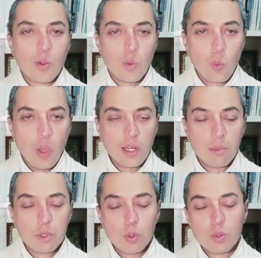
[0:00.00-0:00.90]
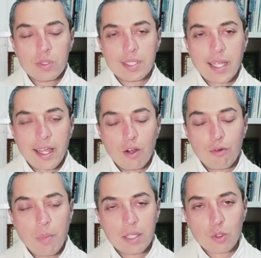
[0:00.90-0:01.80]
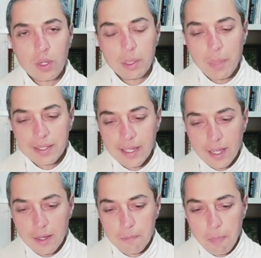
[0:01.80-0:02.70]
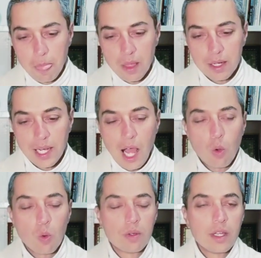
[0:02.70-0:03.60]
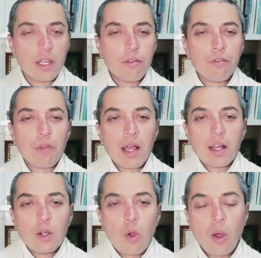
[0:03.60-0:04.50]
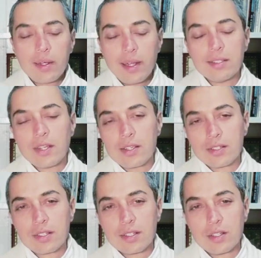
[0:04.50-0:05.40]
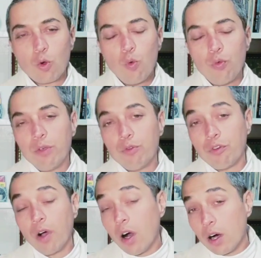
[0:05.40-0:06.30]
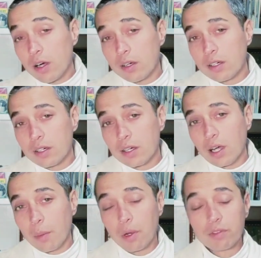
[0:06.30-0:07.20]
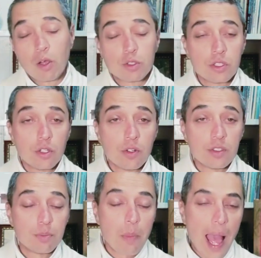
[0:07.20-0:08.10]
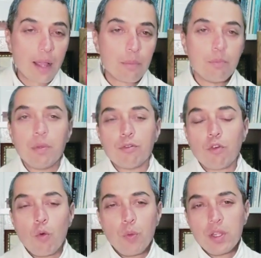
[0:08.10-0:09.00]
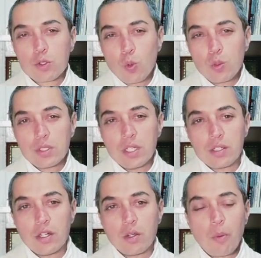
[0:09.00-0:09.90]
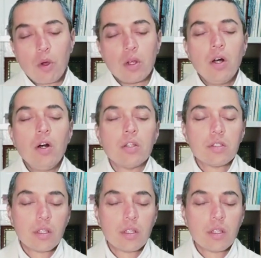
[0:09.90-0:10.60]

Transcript: Welcome to 2nd of March Godly Blessing. Now, if God tells us who we were a couple of thousand years back before we the souls descended upon earth